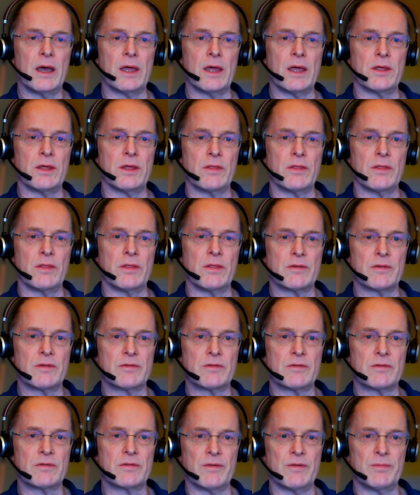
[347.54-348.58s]
think that's
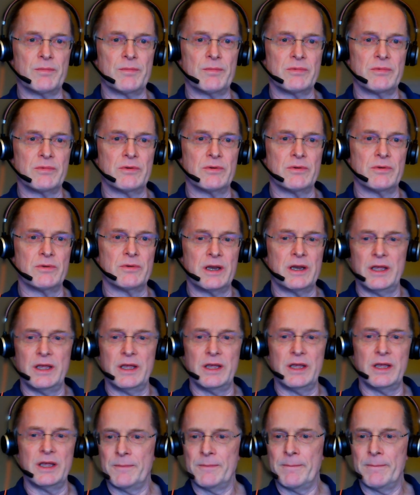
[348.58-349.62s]
a good idea.